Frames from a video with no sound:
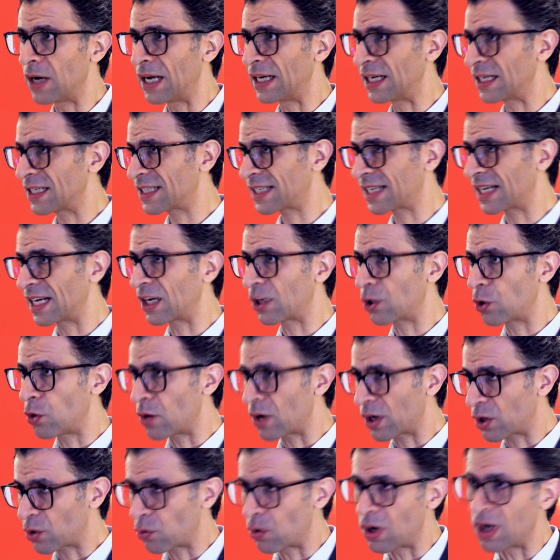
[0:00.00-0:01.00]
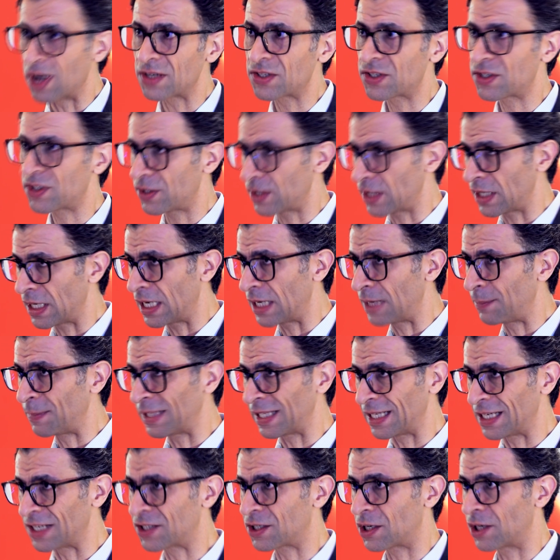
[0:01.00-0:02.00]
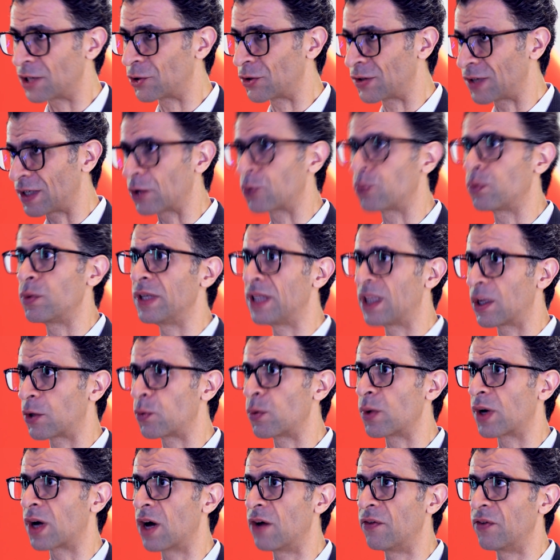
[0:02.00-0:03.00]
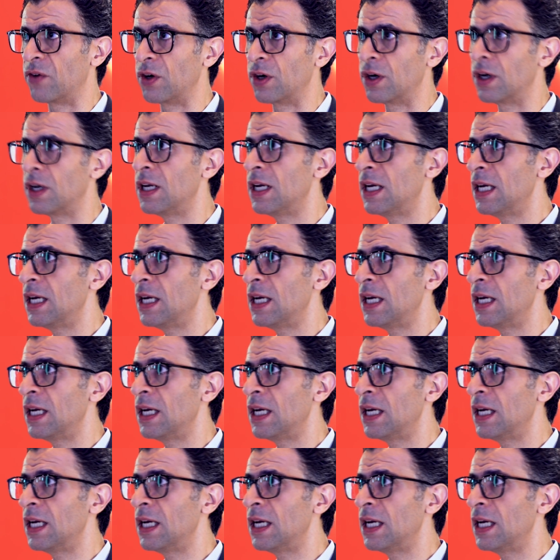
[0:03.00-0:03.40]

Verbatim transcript: And this is going to go across Middle East countries that we cover.